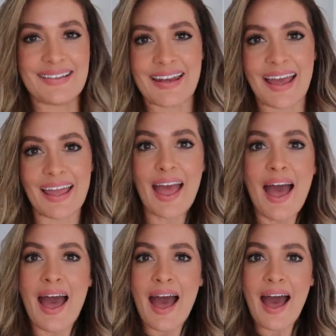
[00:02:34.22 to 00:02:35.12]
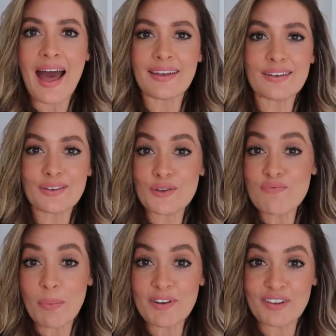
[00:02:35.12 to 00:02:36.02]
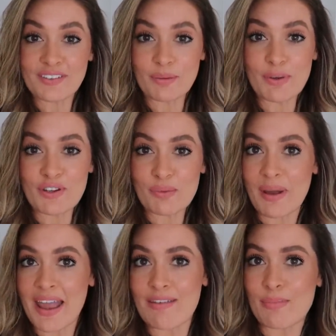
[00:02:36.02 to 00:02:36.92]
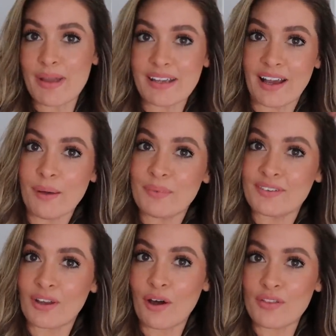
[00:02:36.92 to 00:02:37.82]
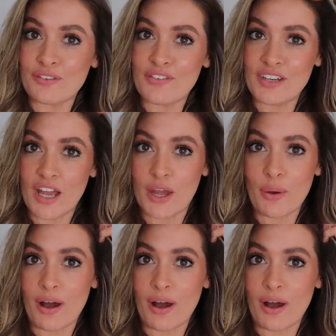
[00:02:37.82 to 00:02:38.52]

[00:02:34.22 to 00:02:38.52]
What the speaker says: Today, and you've probably just seen me doing my hair and makeup to start off this video.